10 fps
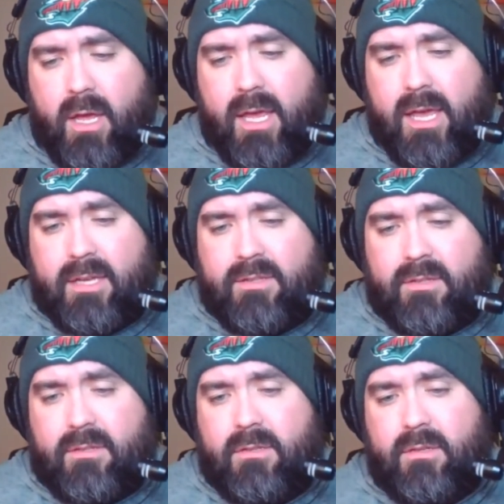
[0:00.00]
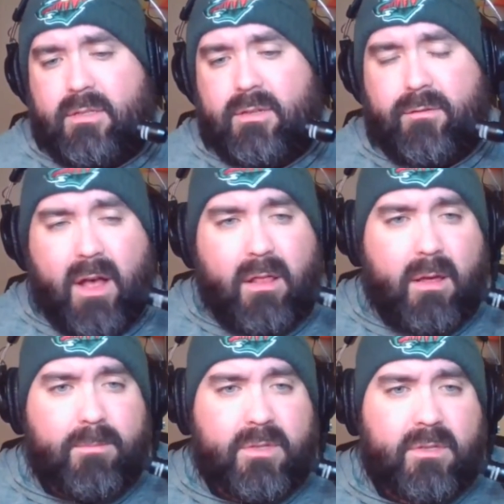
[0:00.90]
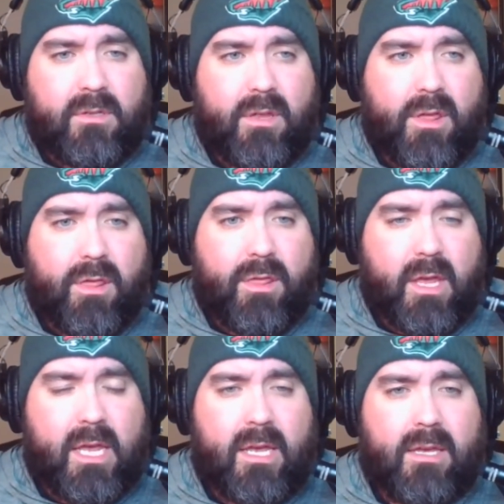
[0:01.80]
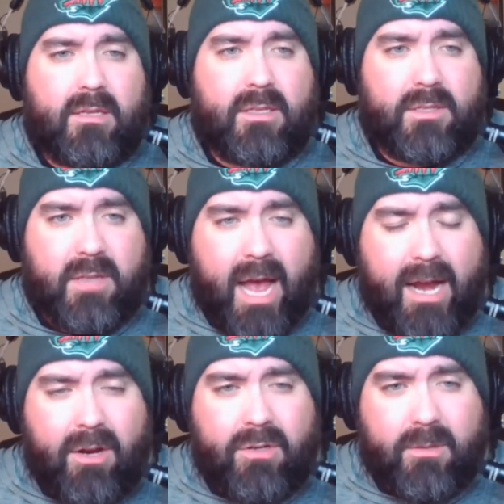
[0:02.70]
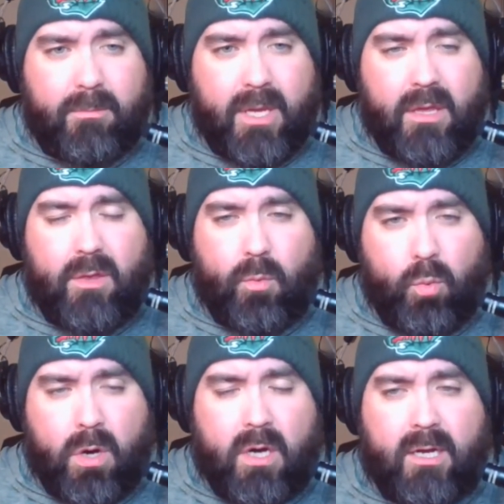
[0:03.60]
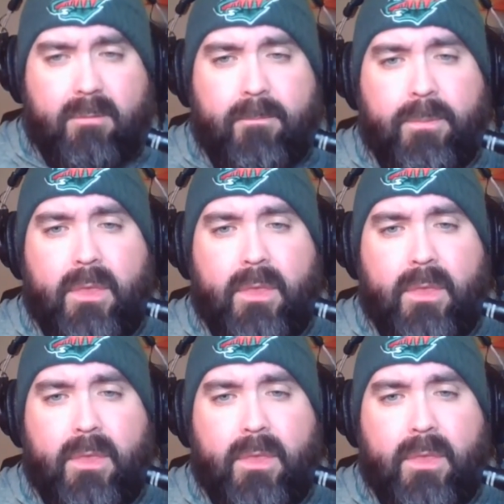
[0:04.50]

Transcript: he has developed the desire to be the one